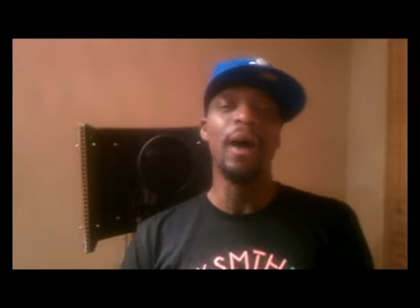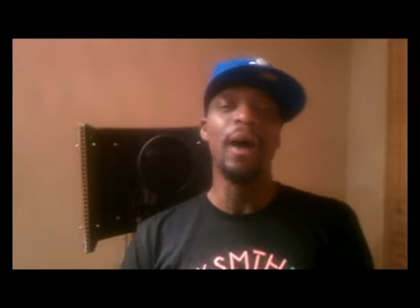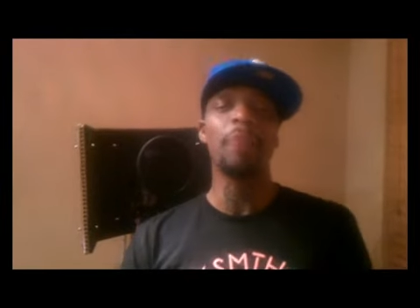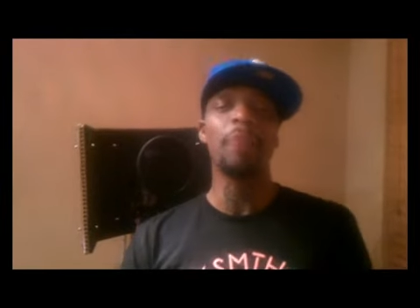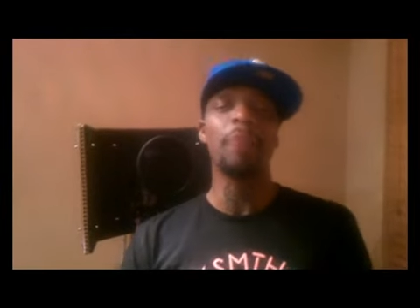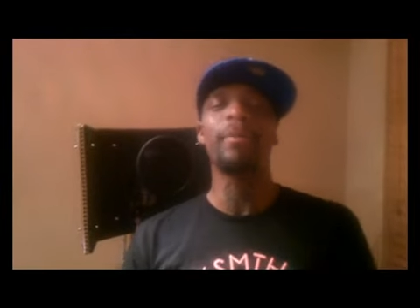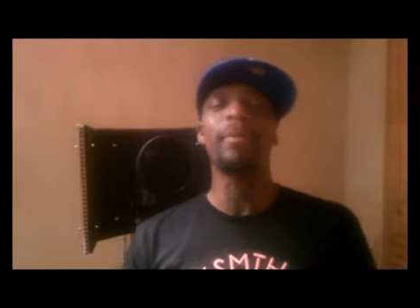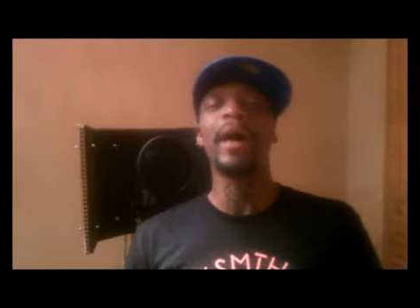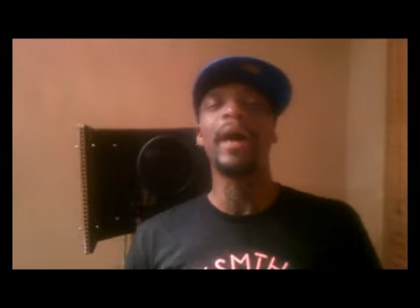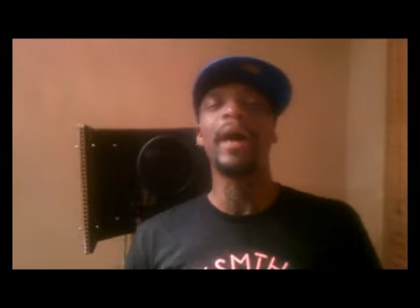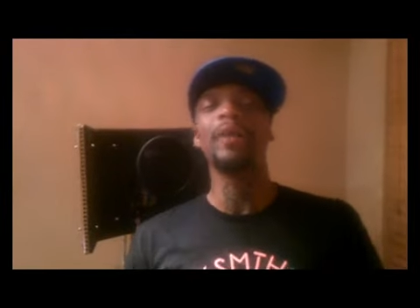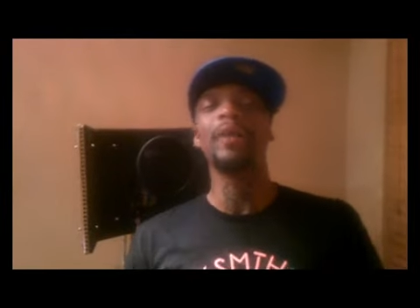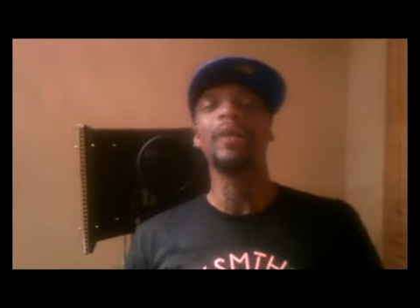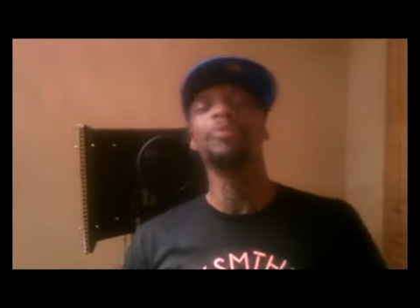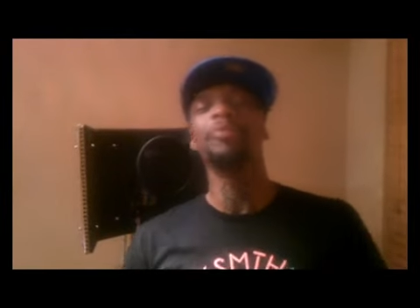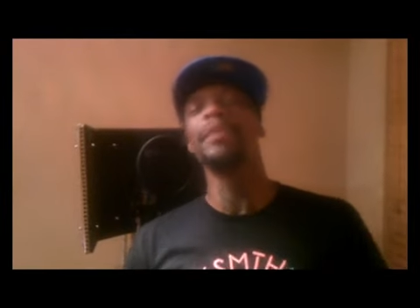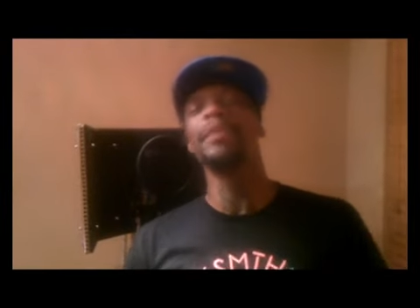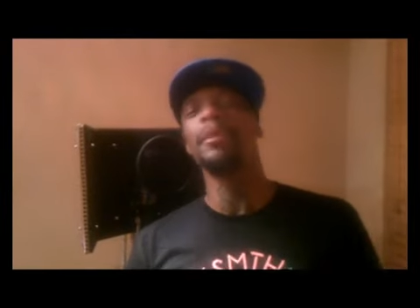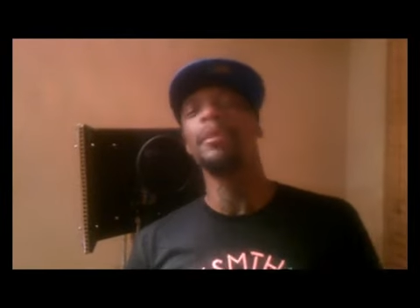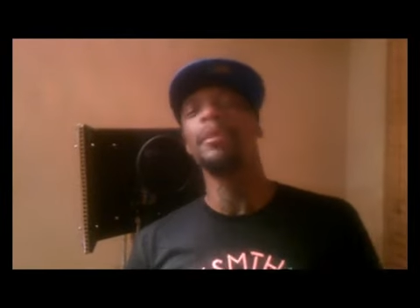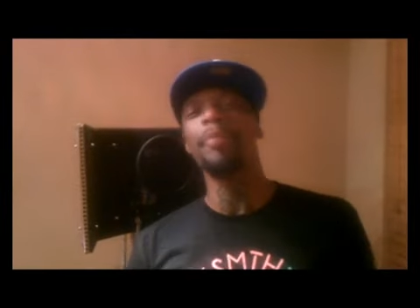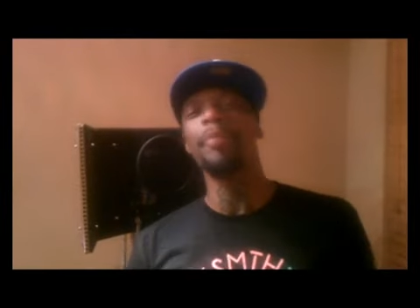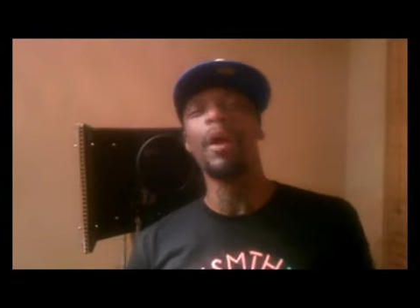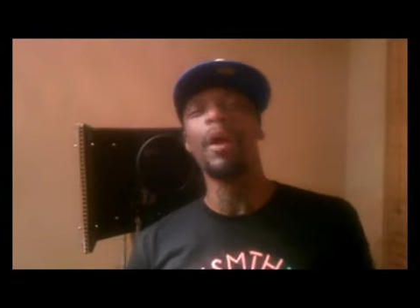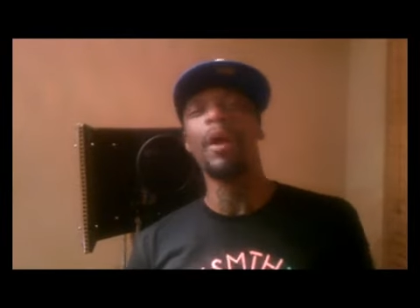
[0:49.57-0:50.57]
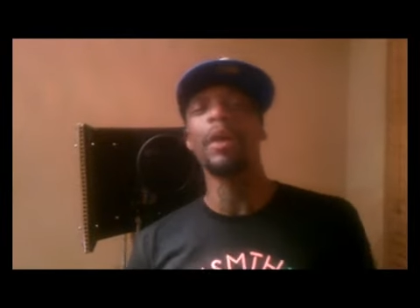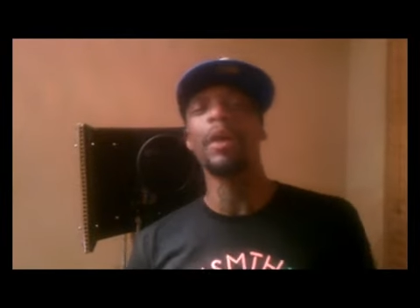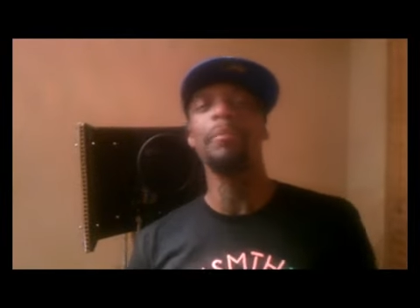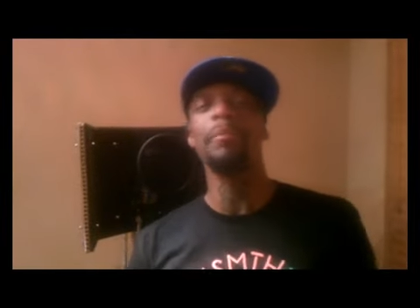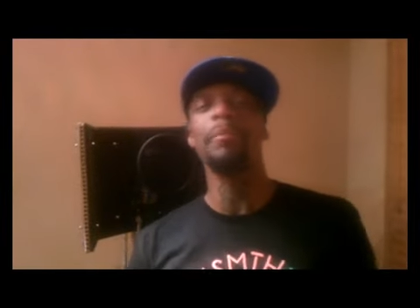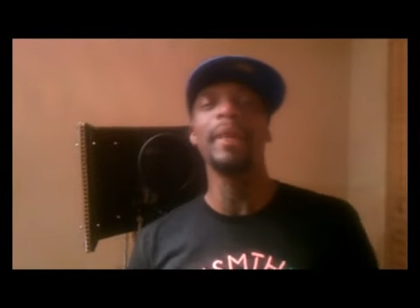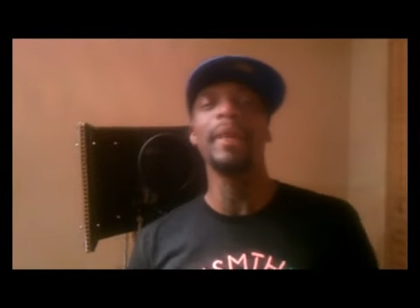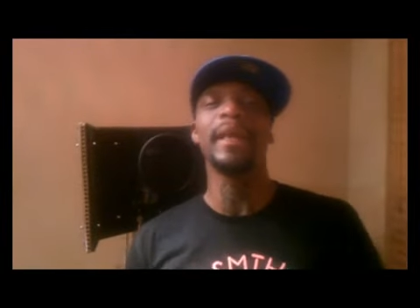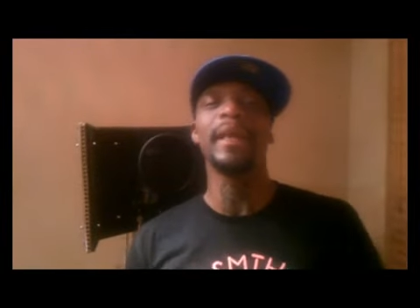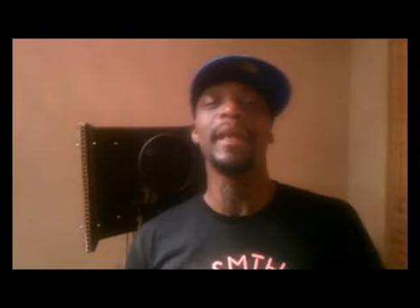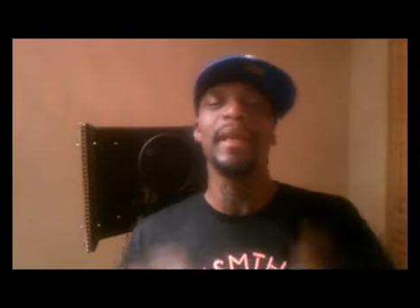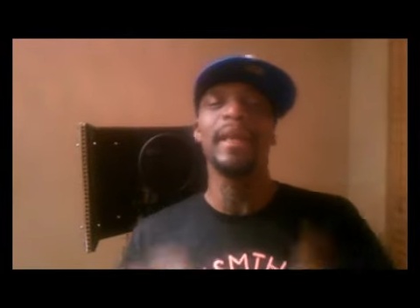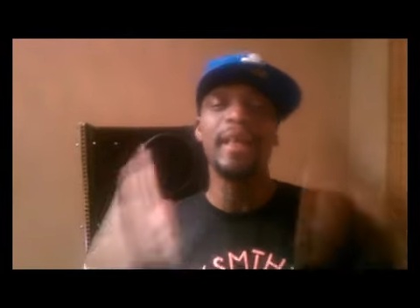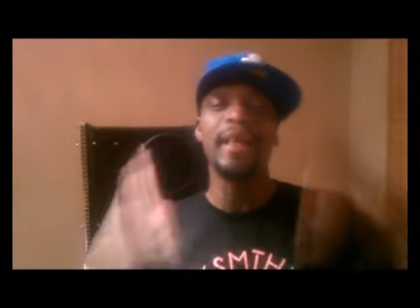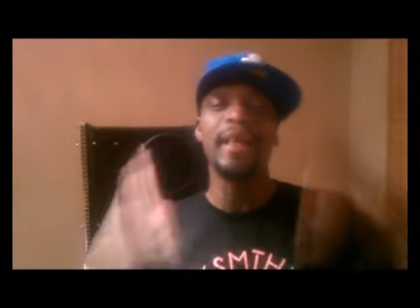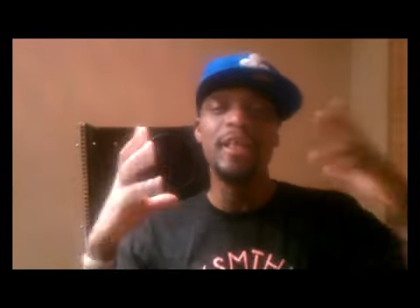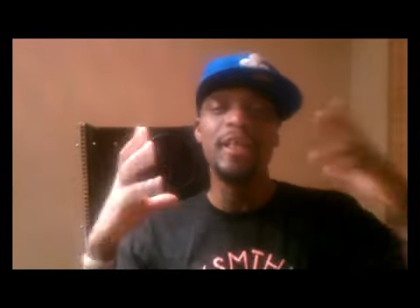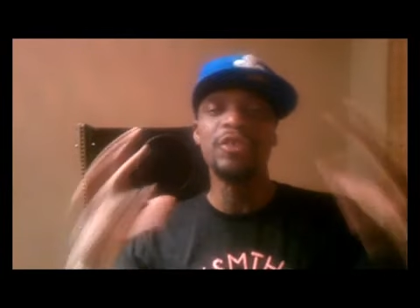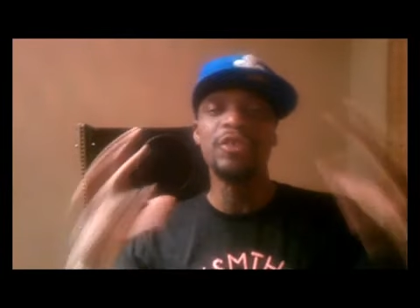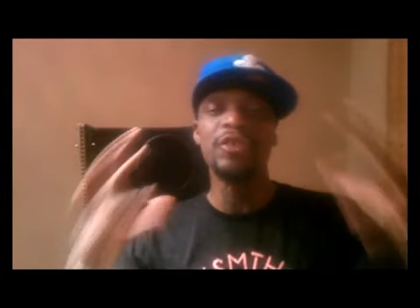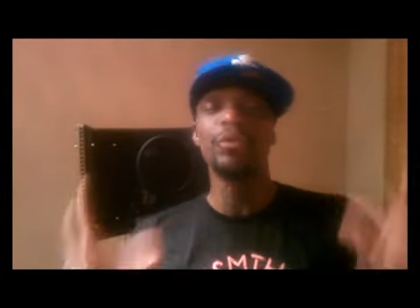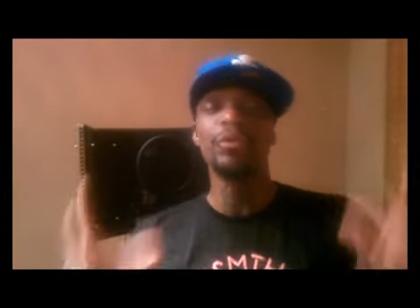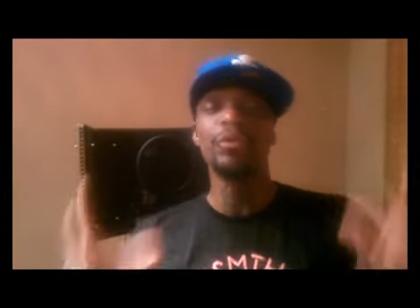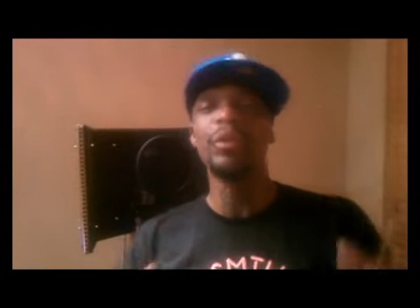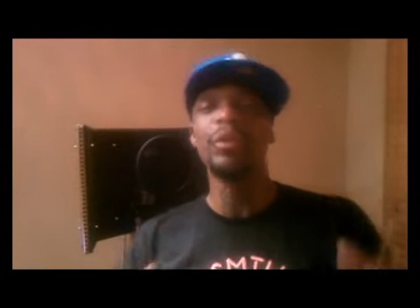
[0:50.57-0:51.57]
I'm proud to be a part of making
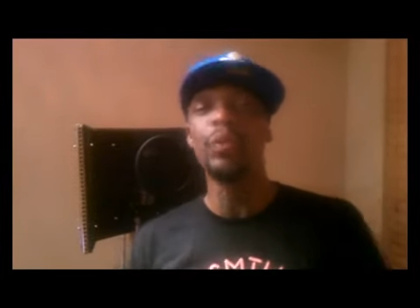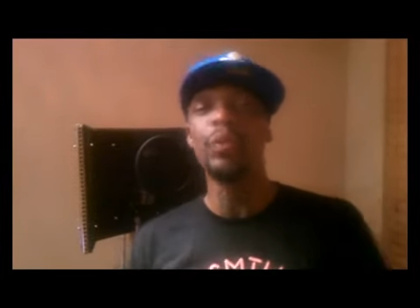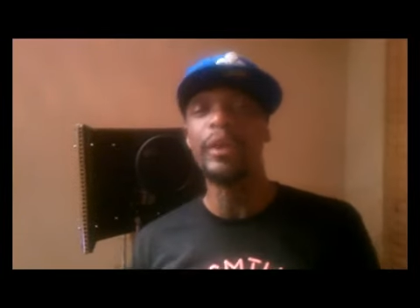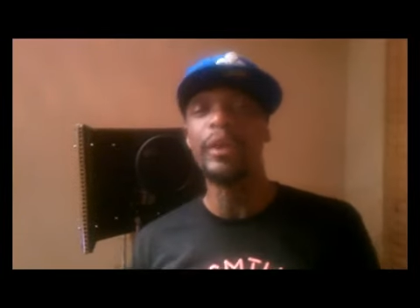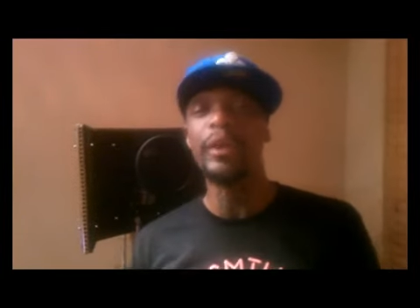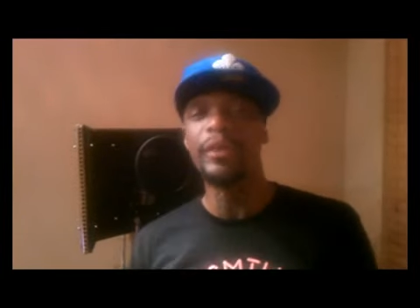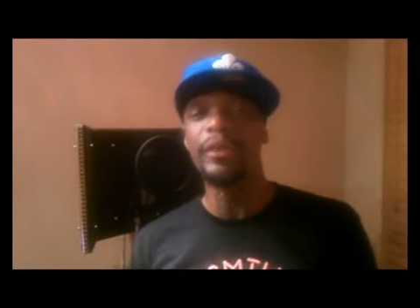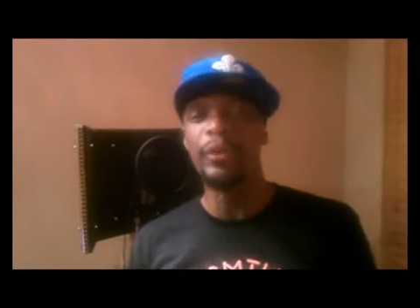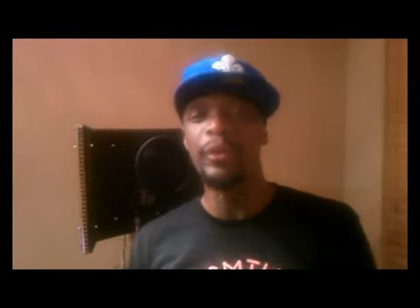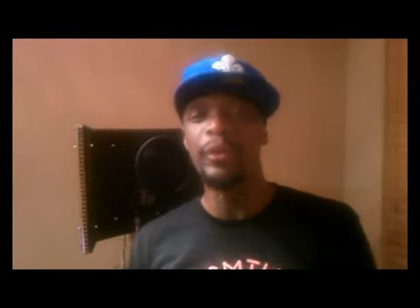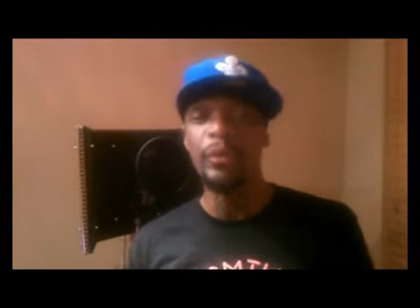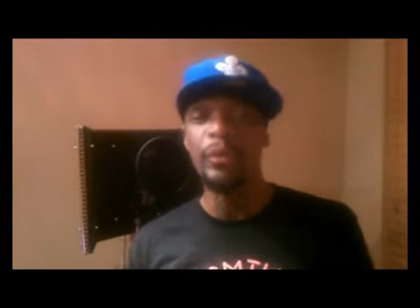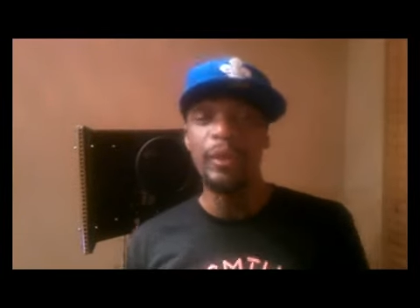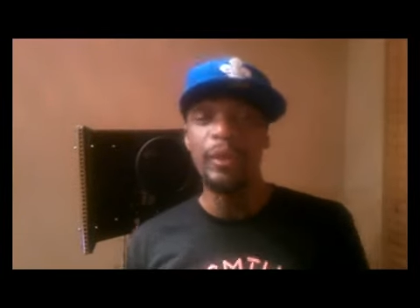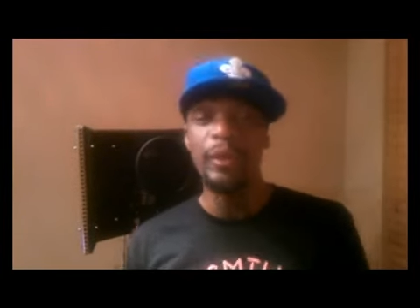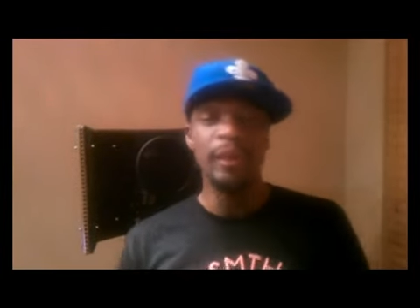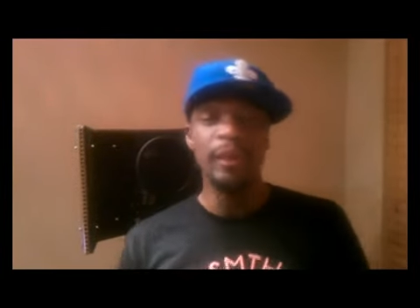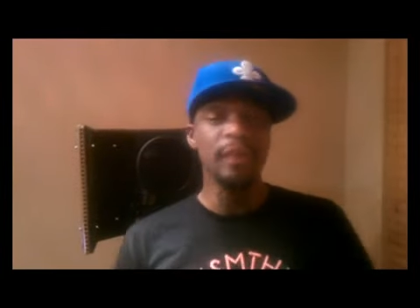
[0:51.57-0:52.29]
history with you.